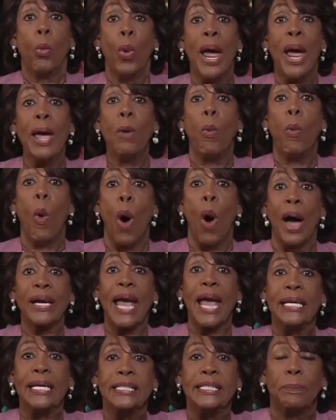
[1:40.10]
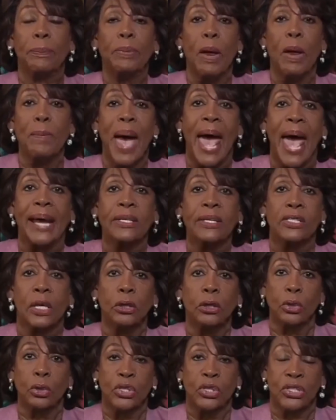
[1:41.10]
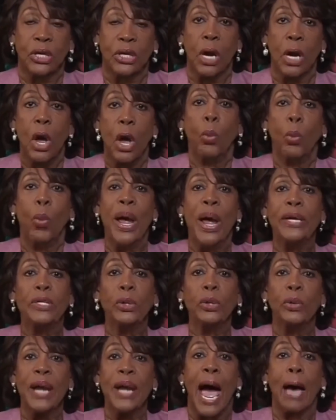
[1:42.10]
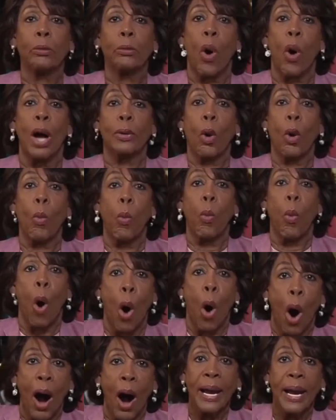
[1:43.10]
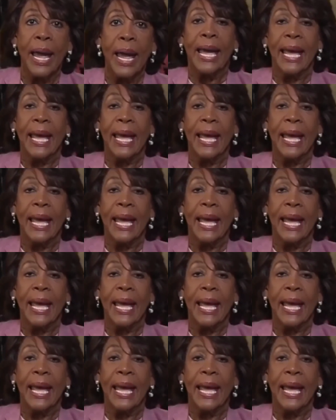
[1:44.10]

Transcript: we want a diplomatic solution. Yeah. We do not want war